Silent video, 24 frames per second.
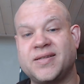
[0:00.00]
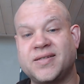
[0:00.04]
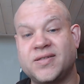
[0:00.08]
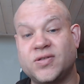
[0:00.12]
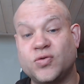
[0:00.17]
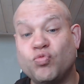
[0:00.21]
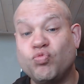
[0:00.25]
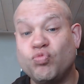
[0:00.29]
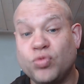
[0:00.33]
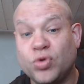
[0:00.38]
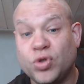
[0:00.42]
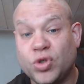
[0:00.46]

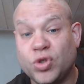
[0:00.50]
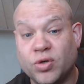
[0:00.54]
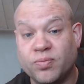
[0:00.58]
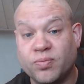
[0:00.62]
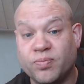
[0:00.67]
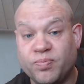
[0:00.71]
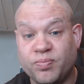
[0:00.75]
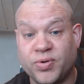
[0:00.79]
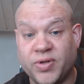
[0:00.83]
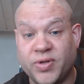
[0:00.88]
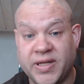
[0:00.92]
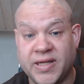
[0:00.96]

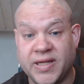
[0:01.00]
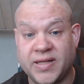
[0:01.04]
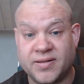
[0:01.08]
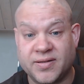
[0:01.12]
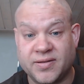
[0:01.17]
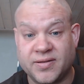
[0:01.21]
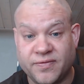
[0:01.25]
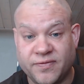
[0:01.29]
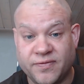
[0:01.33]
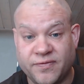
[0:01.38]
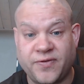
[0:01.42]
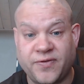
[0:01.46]
complete
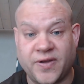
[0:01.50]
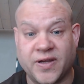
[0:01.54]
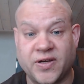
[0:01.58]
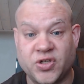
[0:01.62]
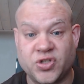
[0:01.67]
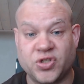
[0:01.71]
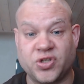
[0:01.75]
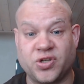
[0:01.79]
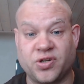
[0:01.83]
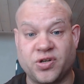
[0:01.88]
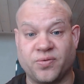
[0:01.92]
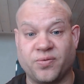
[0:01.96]
fiction,
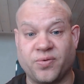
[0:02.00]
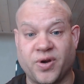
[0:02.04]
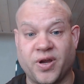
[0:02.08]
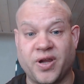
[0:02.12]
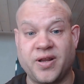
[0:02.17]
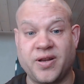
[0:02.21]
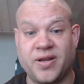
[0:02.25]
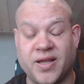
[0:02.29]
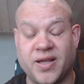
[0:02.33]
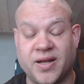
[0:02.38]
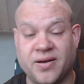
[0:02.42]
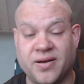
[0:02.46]
right?
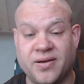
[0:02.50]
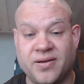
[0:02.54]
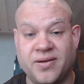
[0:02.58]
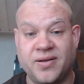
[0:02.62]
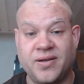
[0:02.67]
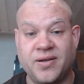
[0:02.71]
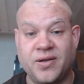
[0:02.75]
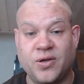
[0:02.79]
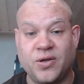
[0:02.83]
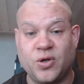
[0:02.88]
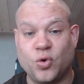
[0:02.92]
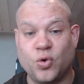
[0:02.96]
And
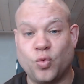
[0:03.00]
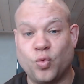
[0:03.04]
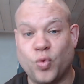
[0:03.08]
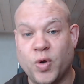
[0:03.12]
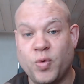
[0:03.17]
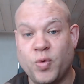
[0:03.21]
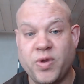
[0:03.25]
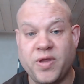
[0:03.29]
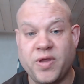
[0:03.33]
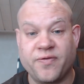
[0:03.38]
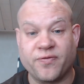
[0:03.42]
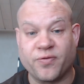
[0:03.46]
when we
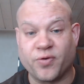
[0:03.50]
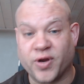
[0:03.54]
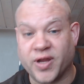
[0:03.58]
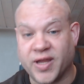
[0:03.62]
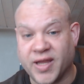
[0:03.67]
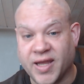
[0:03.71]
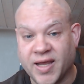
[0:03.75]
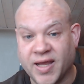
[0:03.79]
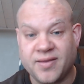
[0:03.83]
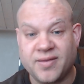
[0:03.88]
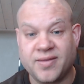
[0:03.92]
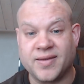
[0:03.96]

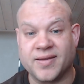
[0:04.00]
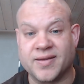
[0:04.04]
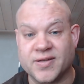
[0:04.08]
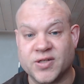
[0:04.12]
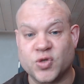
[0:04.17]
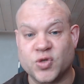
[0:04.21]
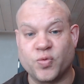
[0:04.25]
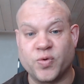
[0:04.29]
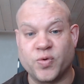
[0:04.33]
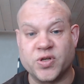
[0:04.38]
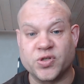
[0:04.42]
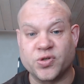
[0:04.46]
forget this, we
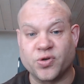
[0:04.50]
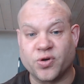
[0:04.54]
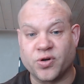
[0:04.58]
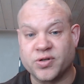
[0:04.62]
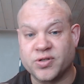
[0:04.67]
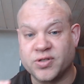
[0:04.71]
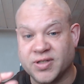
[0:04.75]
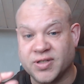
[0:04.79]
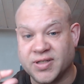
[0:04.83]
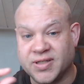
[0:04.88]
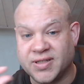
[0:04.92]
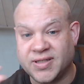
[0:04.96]
start to
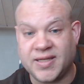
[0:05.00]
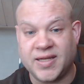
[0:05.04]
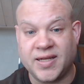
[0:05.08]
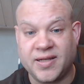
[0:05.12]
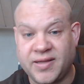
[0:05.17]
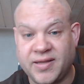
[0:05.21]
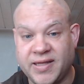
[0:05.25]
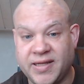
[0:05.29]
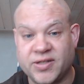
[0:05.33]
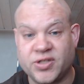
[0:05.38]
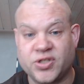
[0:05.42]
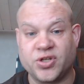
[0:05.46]
kill
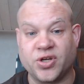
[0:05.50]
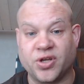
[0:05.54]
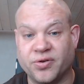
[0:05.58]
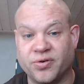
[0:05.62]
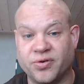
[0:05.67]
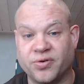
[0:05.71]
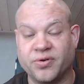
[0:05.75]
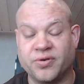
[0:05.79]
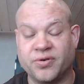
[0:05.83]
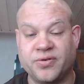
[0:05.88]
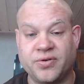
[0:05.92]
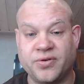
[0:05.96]
each other
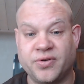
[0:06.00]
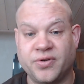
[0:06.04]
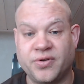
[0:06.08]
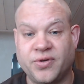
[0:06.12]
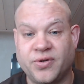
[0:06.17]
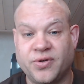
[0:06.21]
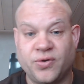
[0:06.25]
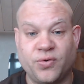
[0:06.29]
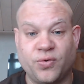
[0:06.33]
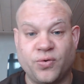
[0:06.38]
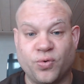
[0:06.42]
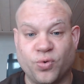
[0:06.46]

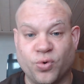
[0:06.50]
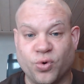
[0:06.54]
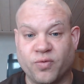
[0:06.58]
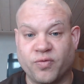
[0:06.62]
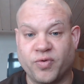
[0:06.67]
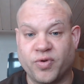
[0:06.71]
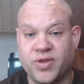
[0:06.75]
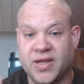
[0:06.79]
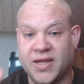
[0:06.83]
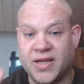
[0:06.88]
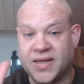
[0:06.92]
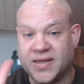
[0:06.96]
over
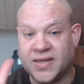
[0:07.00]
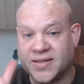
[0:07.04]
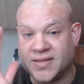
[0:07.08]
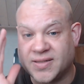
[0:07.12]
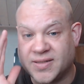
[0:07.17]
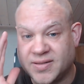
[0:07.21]
these,